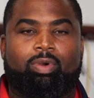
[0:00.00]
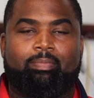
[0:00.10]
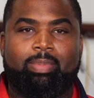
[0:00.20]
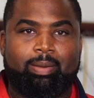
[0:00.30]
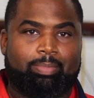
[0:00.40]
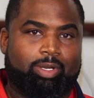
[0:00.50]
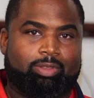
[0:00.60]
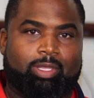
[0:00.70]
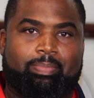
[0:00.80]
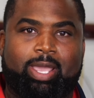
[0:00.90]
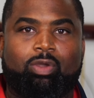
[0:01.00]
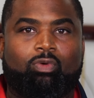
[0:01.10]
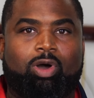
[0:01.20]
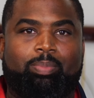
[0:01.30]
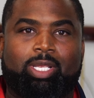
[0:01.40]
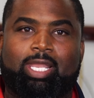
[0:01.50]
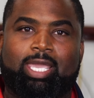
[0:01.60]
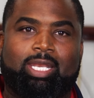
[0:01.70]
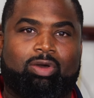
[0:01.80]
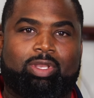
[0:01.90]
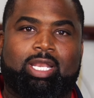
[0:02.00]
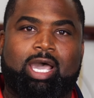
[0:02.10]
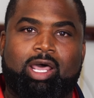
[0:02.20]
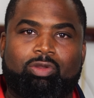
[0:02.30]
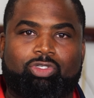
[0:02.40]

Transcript: Remember, the bank won't be late on that auto